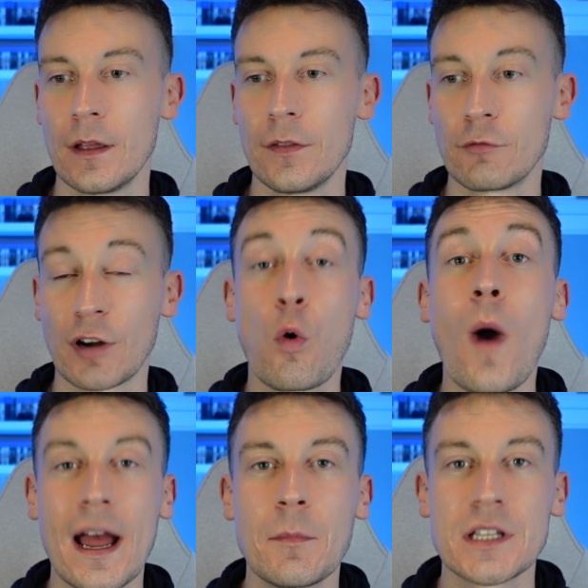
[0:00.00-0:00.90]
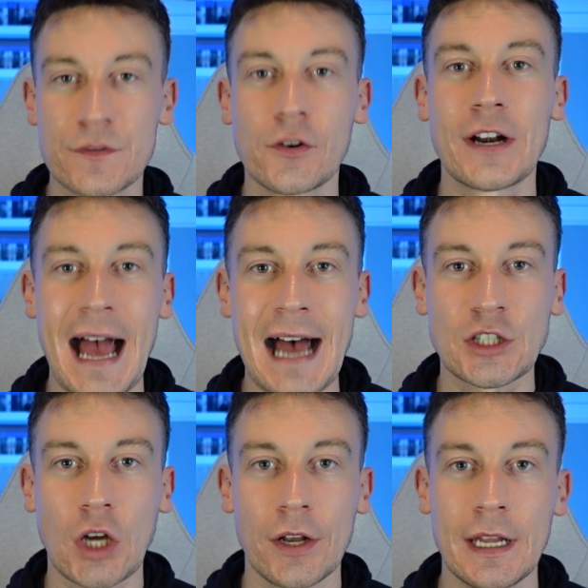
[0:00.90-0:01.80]
the requirements for an
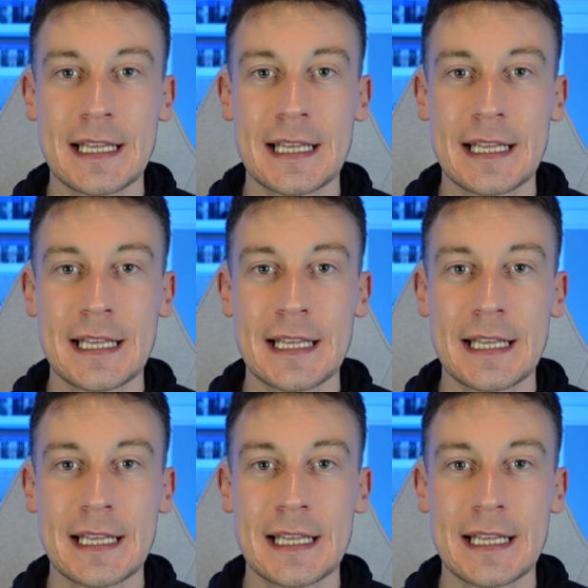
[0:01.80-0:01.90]
add-on